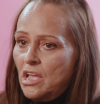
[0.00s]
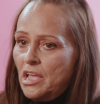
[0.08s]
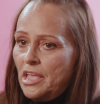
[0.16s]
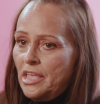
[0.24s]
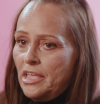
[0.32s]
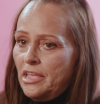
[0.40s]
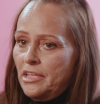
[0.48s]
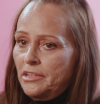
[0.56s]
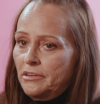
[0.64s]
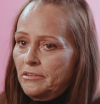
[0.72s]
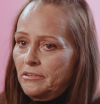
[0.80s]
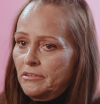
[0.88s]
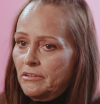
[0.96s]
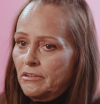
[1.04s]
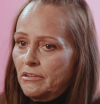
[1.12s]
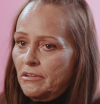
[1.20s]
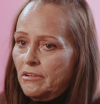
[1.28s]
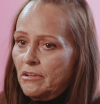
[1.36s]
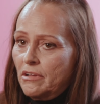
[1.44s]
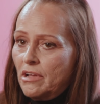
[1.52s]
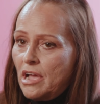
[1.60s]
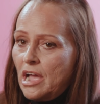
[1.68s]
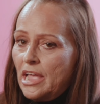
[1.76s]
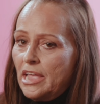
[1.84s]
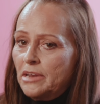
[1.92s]
and
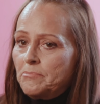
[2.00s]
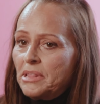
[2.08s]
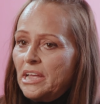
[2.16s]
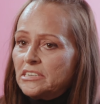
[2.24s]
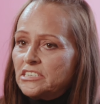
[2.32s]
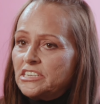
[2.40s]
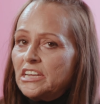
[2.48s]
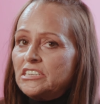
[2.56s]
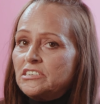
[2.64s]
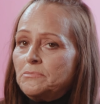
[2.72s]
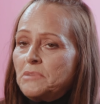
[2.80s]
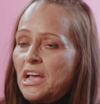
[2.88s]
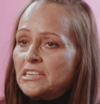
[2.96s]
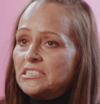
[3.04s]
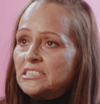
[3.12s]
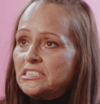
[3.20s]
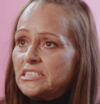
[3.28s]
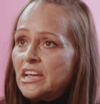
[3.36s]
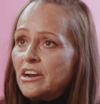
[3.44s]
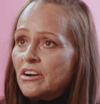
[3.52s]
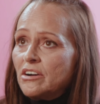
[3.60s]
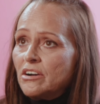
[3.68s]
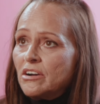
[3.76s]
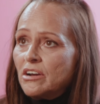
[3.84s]
I had planned to take gymnastics there.